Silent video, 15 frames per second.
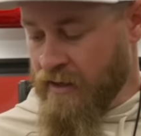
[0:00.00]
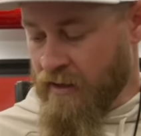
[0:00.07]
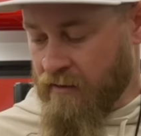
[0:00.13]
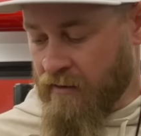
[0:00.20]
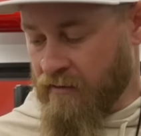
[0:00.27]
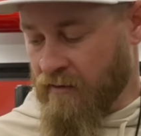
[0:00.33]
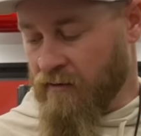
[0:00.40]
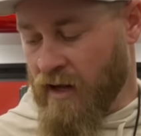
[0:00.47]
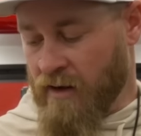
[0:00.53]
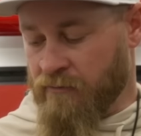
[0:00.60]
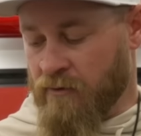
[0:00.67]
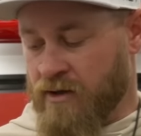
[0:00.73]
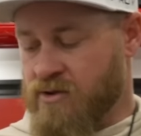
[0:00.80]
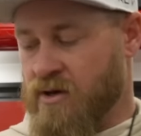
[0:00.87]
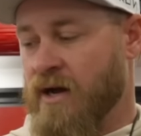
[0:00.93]
And then the lob
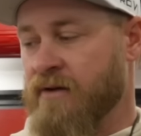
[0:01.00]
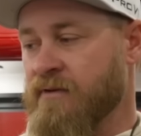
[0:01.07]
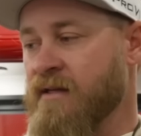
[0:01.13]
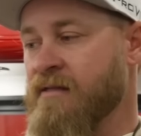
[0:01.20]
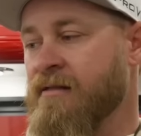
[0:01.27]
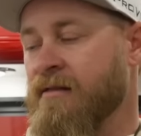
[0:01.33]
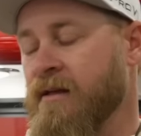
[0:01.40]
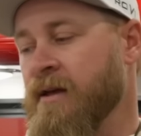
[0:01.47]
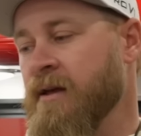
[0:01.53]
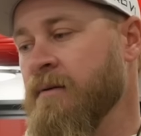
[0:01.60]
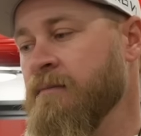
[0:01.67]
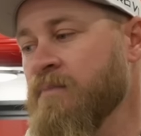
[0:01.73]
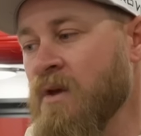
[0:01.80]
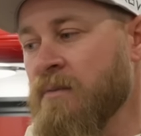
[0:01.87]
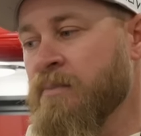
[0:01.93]
wedge,
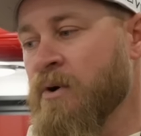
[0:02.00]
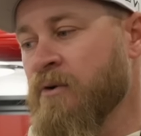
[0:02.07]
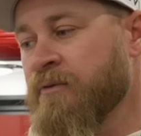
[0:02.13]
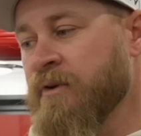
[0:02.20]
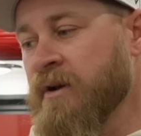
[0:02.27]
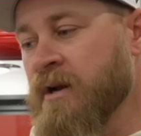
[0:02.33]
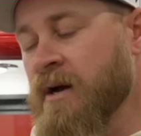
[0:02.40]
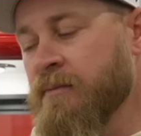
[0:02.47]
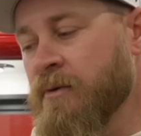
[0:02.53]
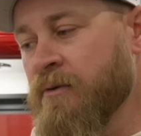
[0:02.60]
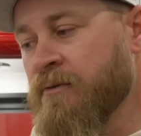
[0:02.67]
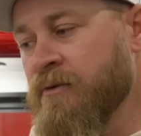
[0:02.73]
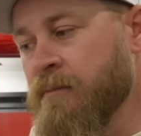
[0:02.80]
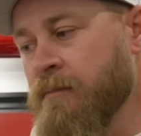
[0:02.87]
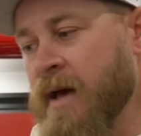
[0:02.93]
obviously, the perfect number
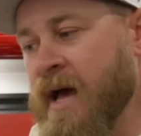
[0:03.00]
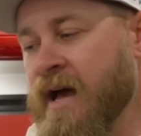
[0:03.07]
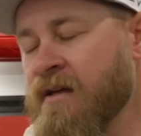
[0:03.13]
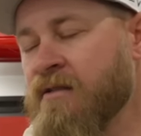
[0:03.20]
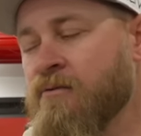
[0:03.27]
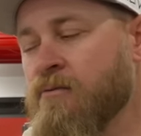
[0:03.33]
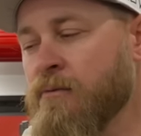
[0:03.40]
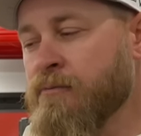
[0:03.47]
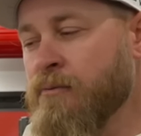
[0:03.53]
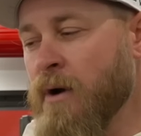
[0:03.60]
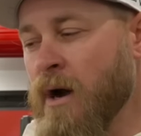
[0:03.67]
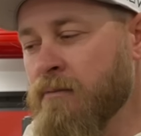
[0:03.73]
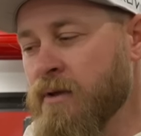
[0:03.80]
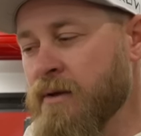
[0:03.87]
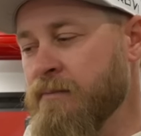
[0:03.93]
for max would
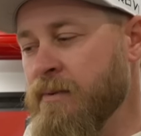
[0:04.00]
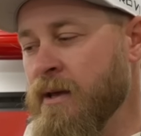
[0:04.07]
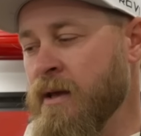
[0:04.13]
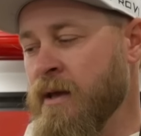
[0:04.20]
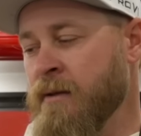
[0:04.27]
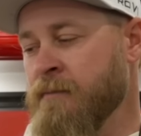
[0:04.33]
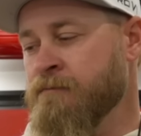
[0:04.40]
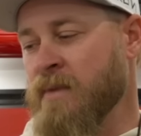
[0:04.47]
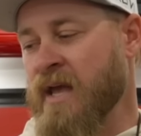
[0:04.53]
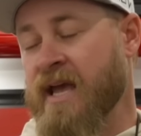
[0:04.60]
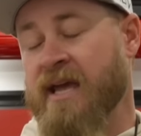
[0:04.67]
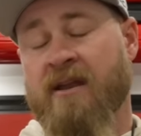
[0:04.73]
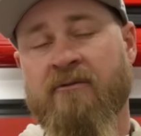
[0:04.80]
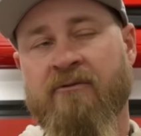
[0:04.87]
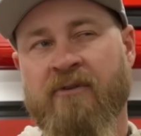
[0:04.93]
probably be
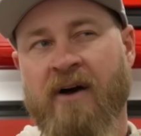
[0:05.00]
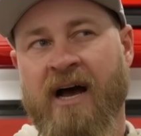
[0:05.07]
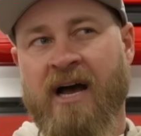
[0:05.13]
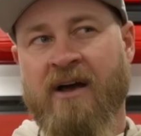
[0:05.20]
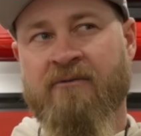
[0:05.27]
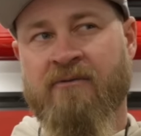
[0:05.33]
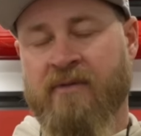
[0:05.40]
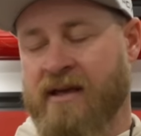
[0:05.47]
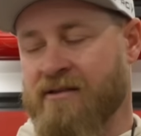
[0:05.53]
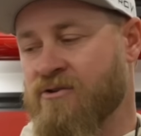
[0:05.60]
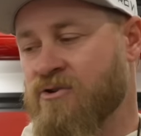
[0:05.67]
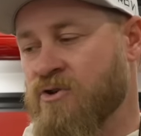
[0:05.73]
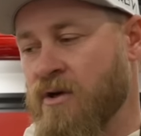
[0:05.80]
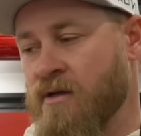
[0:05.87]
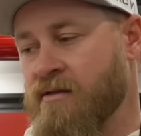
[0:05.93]
85. That's
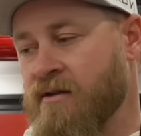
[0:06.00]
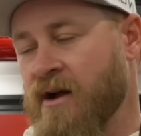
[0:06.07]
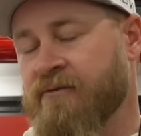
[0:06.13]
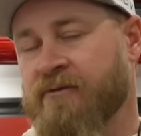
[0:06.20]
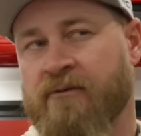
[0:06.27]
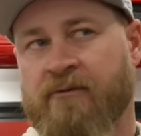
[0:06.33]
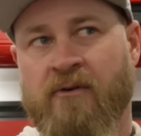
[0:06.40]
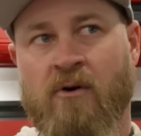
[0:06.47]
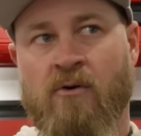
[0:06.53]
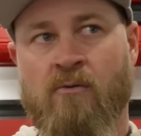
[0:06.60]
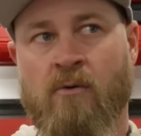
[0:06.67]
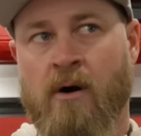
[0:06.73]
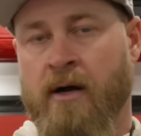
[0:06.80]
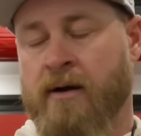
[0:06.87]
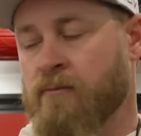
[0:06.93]
just off a full
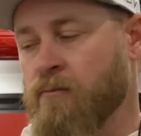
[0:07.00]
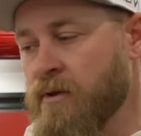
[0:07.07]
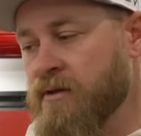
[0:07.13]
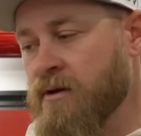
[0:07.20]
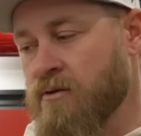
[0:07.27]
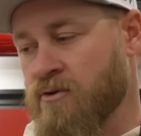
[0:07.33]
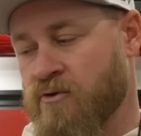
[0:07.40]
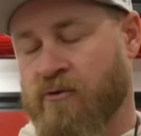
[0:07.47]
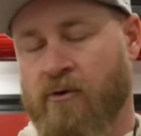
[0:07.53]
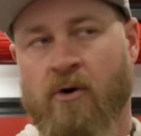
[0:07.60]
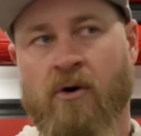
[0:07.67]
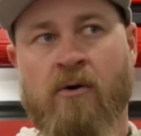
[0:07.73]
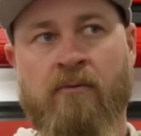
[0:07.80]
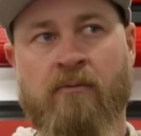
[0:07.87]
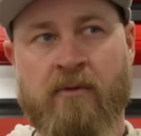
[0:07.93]
one with
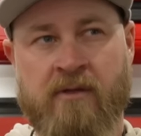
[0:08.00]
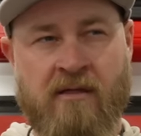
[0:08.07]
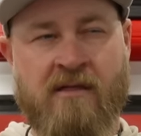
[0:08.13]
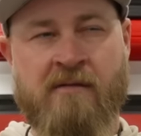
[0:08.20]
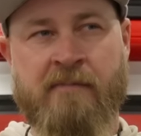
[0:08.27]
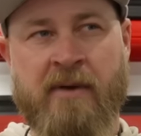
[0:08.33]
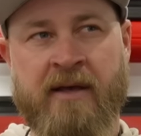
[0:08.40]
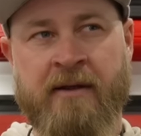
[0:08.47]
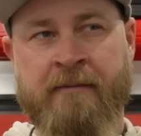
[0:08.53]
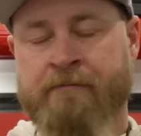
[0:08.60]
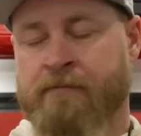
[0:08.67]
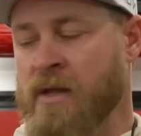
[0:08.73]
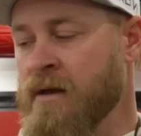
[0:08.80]
control, with a spin.